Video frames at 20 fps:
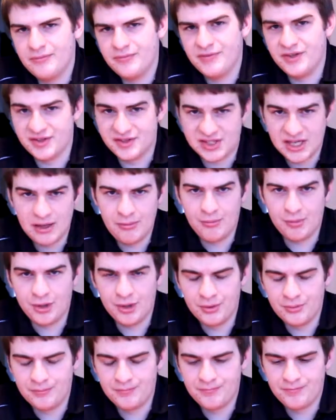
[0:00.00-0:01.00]

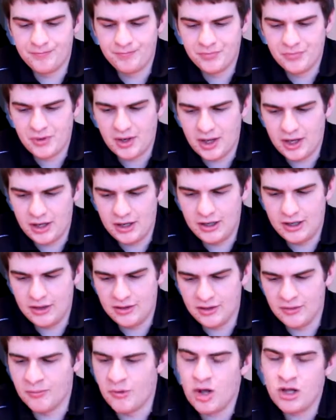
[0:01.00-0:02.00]
December,
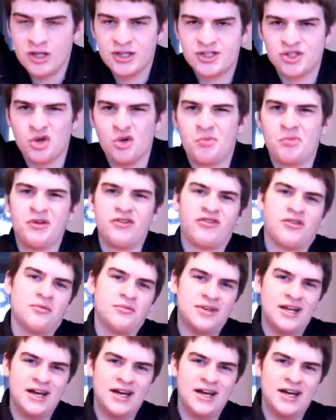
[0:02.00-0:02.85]
the mall is open from